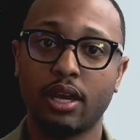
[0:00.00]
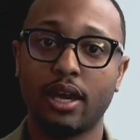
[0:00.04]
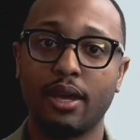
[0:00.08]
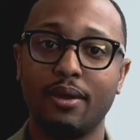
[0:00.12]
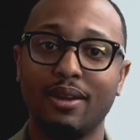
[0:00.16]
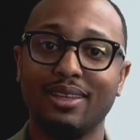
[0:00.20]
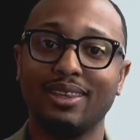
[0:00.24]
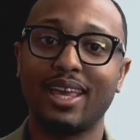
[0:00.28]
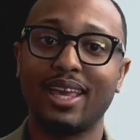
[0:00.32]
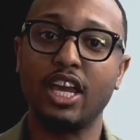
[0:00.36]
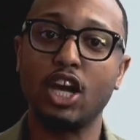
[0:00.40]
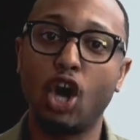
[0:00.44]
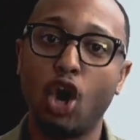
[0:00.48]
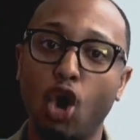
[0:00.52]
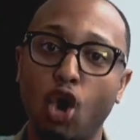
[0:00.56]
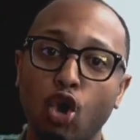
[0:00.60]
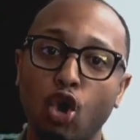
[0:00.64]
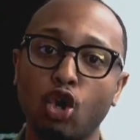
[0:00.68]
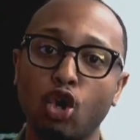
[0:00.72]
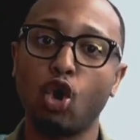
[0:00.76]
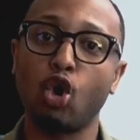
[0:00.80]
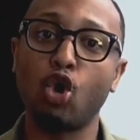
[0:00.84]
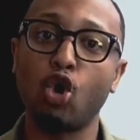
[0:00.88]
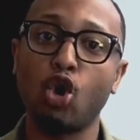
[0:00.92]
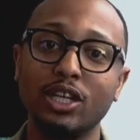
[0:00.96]
Okay. They
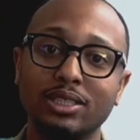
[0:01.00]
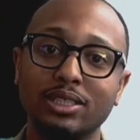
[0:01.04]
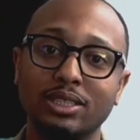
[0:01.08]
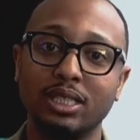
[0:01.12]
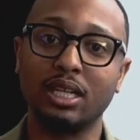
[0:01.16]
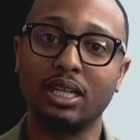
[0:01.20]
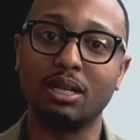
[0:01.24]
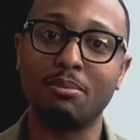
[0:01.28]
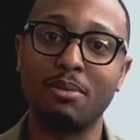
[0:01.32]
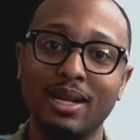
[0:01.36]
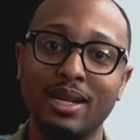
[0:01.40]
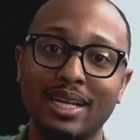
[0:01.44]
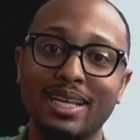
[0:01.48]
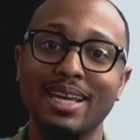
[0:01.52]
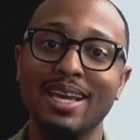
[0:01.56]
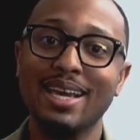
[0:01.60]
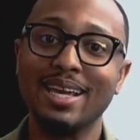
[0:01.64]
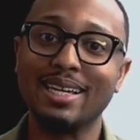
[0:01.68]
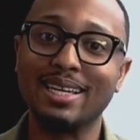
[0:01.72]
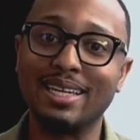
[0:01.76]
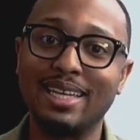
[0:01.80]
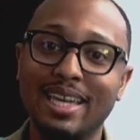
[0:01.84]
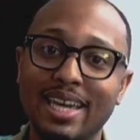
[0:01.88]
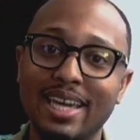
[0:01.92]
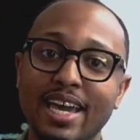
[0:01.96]
hold on to the money.